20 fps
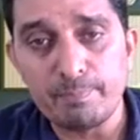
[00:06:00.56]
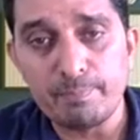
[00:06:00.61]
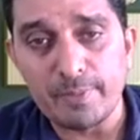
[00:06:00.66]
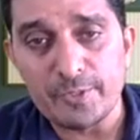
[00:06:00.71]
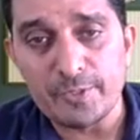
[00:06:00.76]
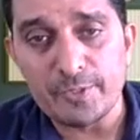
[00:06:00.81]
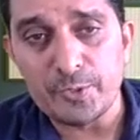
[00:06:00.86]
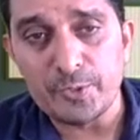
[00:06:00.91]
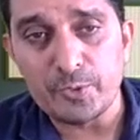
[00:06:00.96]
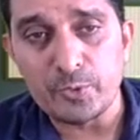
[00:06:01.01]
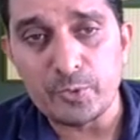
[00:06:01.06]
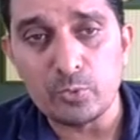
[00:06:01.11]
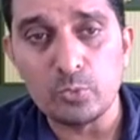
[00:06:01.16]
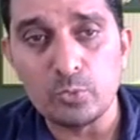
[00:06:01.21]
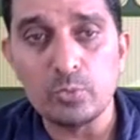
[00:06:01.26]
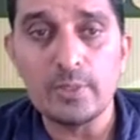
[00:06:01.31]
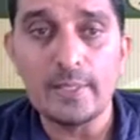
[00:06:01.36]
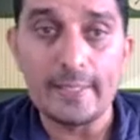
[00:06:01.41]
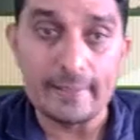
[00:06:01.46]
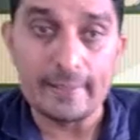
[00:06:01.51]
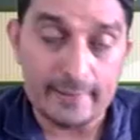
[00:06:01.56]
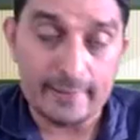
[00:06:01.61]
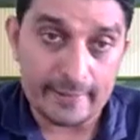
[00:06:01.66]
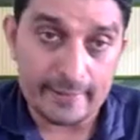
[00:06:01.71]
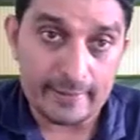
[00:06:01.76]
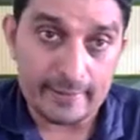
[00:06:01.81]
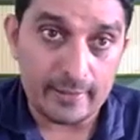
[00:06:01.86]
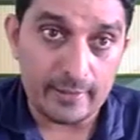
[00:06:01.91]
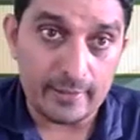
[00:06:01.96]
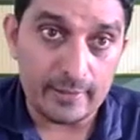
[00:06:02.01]
plus 2,
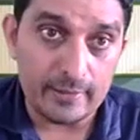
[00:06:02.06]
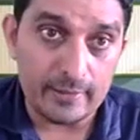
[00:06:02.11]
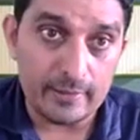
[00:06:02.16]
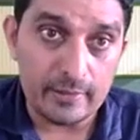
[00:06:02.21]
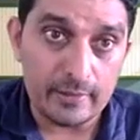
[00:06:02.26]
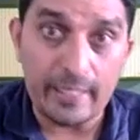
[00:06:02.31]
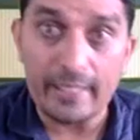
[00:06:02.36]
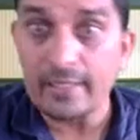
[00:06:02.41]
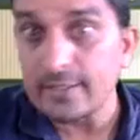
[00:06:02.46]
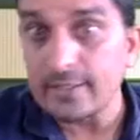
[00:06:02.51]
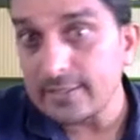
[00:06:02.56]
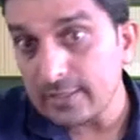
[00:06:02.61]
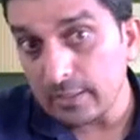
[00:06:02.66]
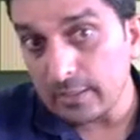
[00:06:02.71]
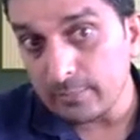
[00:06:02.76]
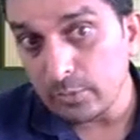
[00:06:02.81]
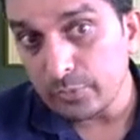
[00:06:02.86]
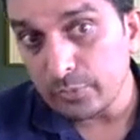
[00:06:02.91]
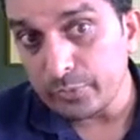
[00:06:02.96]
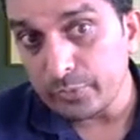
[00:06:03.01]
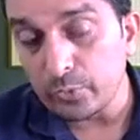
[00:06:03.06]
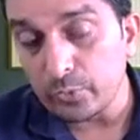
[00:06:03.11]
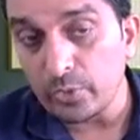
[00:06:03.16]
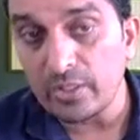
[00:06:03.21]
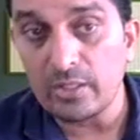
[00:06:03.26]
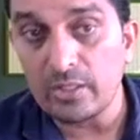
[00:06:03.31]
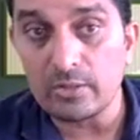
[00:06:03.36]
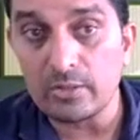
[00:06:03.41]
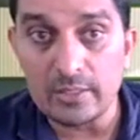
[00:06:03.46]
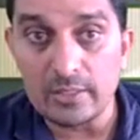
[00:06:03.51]
degree, and some of you
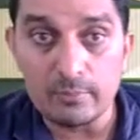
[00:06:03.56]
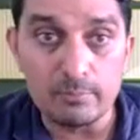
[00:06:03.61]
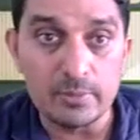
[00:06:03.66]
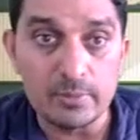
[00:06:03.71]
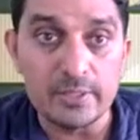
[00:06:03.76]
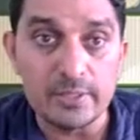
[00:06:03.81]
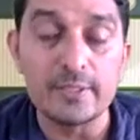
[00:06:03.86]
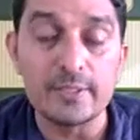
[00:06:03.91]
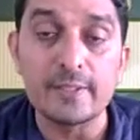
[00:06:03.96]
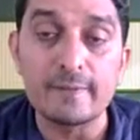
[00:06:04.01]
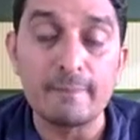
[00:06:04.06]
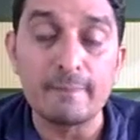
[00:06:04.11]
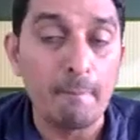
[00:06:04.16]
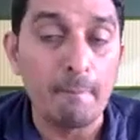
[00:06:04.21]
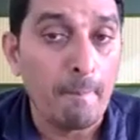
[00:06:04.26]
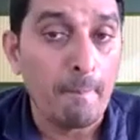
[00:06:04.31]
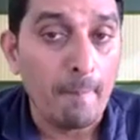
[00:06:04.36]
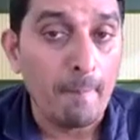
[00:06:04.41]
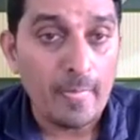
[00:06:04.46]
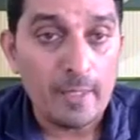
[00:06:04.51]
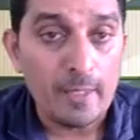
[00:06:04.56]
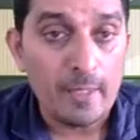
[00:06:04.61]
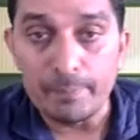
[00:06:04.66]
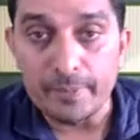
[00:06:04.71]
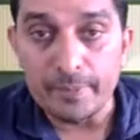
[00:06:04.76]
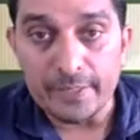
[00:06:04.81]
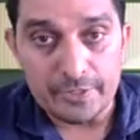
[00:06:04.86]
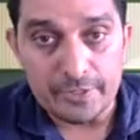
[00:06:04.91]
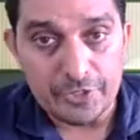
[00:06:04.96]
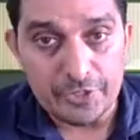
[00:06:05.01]
have completed
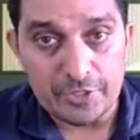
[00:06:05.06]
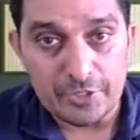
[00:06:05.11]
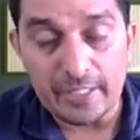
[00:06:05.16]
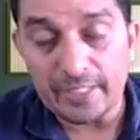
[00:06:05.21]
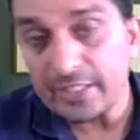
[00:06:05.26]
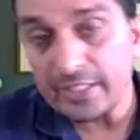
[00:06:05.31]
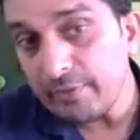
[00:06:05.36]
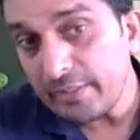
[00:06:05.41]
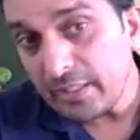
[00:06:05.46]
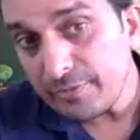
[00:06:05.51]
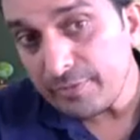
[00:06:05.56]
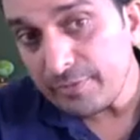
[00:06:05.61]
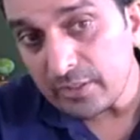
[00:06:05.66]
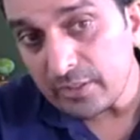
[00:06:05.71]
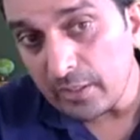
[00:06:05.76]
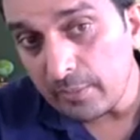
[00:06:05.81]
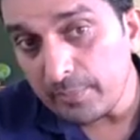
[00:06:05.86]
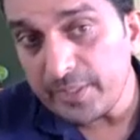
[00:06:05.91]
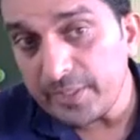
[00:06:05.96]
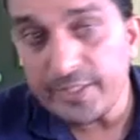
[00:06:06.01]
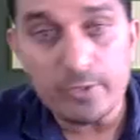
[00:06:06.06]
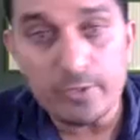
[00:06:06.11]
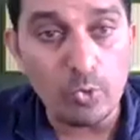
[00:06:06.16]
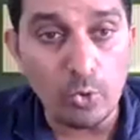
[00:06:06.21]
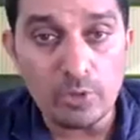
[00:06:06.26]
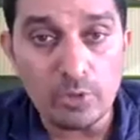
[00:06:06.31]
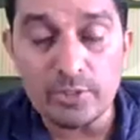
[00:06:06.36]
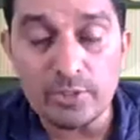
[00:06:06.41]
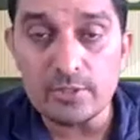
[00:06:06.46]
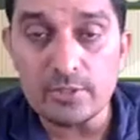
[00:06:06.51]
PG. And even after completing
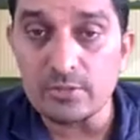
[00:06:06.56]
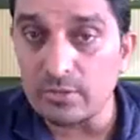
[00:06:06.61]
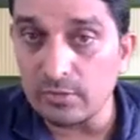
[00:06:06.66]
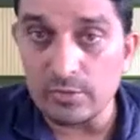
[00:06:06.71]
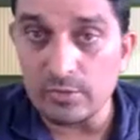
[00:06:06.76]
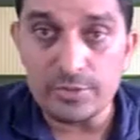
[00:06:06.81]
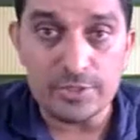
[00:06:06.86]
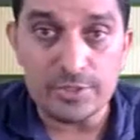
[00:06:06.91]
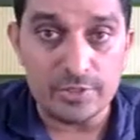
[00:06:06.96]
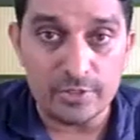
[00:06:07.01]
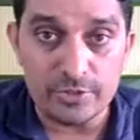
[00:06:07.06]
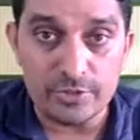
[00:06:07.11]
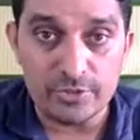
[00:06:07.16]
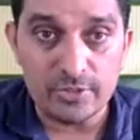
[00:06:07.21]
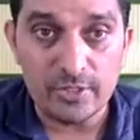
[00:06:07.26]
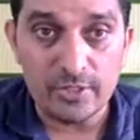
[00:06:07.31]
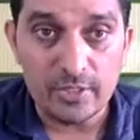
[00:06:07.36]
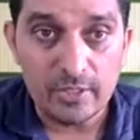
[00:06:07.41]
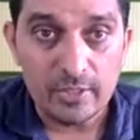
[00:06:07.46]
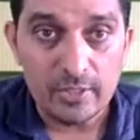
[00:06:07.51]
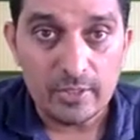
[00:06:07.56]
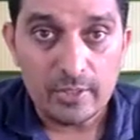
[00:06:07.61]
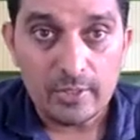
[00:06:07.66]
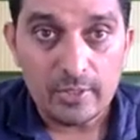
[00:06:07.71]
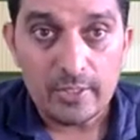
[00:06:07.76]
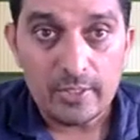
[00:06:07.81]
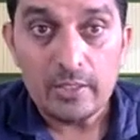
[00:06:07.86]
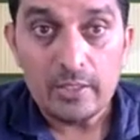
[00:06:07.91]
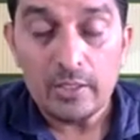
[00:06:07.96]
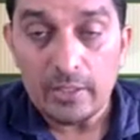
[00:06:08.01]
all these courses,
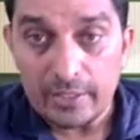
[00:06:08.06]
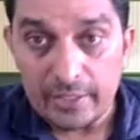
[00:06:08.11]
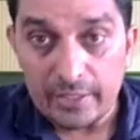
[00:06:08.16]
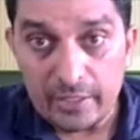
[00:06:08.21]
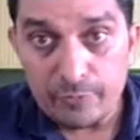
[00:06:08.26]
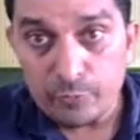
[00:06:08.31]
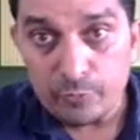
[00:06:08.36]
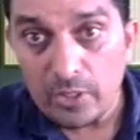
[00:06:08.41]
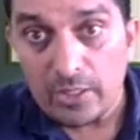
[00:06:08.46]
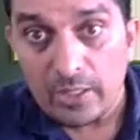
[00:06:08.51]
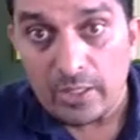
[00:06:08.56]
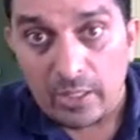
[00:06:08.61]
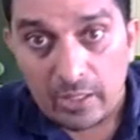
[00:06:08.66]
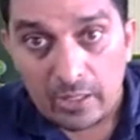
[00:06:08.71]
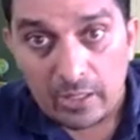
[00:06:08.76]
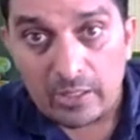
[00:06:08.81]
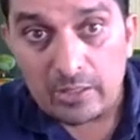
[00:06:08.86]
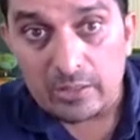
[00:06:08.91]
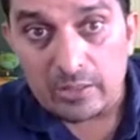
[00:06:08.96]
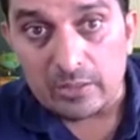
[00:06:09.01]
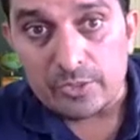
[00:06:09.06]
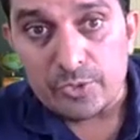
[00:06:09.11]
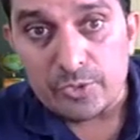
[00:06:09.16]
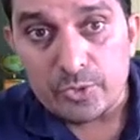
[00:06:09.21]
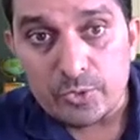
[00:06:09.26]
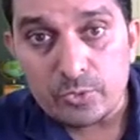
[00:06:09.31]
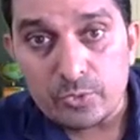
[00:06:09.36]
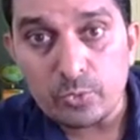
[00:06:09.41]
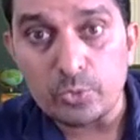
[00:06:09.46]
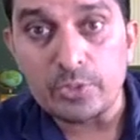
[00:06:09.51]
if you are
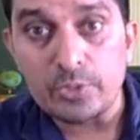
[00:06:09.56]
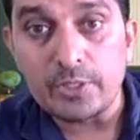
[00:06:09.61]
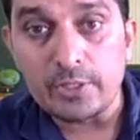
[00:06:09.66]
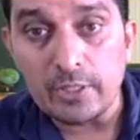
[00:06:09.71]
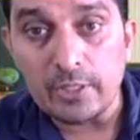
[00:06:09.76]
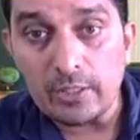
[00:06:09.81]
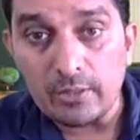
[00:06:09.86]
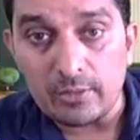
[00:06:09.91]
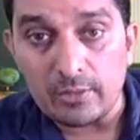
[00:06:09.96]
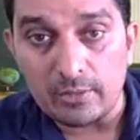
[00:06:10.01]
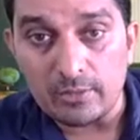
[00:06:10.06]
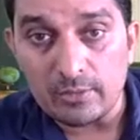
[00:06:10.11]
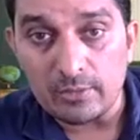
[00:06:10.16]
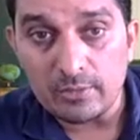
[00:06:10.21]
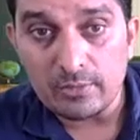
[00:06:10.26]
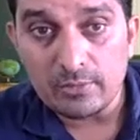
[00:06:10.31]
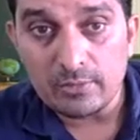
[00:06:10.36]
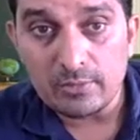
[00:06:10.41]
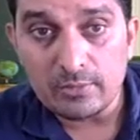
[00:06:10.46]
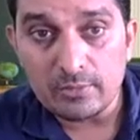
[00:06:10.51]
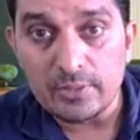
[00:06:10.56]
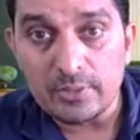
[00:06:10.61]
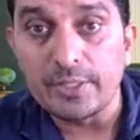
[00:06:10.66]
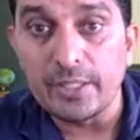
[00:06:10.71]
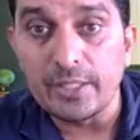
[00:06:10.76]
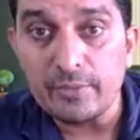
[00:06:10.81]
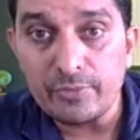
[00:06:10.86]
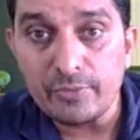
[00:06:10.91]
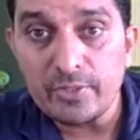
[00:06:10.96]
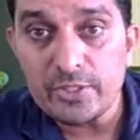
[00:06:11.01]
asked to tell the
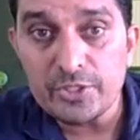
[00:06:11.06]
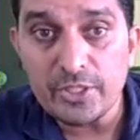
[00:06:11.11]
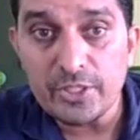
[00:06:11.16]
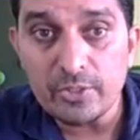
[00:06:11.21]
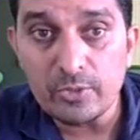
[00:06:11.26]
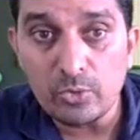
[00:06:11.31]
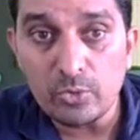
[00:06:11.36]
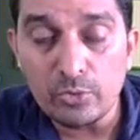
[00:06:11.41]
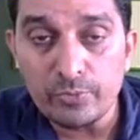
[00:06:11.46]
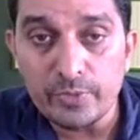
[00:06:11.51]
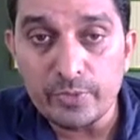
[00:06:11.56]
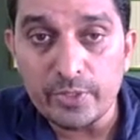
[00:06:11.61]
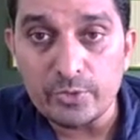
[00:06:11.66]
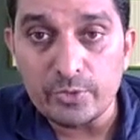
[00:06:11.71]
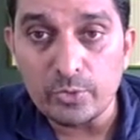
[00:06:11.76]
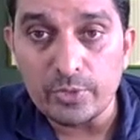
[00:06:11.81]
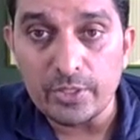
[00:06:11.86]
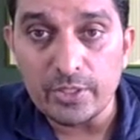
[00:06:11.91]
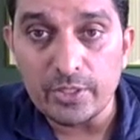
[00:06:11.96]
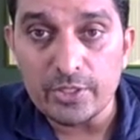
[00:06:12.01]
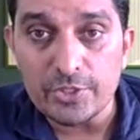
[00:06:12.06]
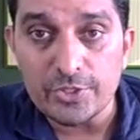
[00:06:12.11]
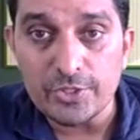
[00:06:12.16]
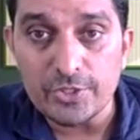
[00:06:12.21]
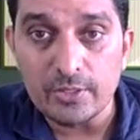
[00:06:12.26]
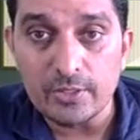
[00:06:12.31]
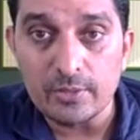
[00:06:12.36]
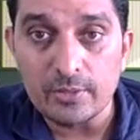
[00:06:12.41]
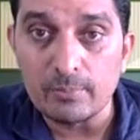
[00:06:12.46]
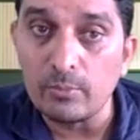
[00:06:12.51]
definition of
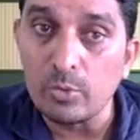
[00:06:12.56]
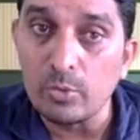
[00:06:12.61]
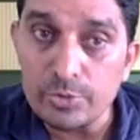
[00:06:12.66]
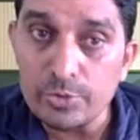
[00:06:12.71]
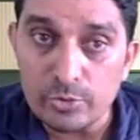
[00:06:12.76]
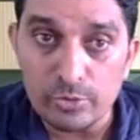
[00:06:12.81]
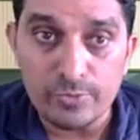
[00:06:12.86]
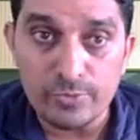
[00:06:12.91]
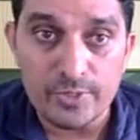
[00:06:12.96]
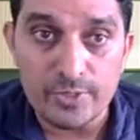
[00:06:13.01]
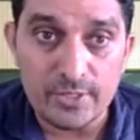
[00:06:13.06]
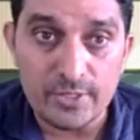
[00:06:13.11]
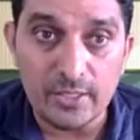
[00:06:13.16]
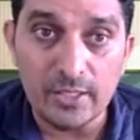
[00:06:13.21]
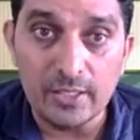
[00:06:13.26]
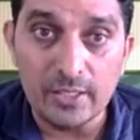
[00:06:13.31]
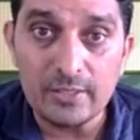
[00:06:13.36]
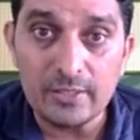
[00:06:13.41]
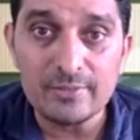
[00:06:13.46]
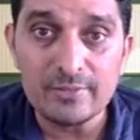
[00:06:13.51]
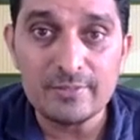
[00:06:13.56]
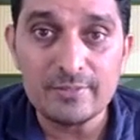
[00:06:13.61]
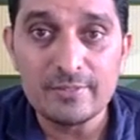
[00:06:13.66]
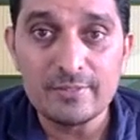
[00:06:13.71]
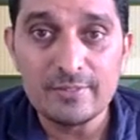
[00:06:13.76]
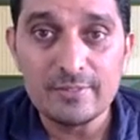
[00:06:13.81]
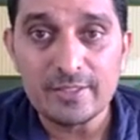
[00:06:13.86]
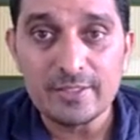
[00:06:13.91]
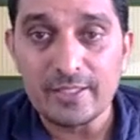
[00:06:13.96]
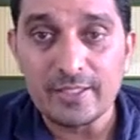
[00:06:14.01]
education, most of us are
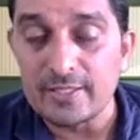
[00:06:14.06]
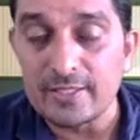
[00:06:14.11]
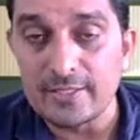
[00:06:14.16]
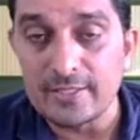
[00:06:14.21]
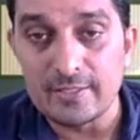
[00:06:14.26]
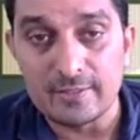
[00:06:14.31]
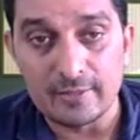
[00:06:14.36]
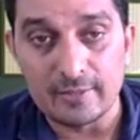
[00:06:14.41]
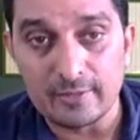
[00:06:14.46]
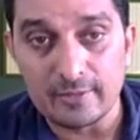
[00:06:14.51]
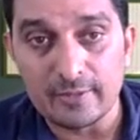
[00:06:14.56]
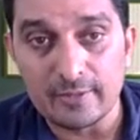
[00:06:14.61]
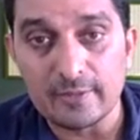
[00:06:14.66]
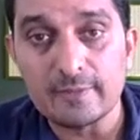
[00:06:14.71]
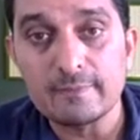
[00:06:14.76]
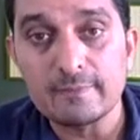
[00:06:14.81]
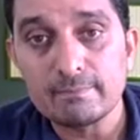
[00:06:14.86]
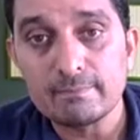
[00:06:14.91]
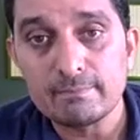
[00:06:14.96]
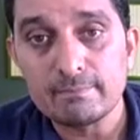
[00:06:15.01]
hesitating.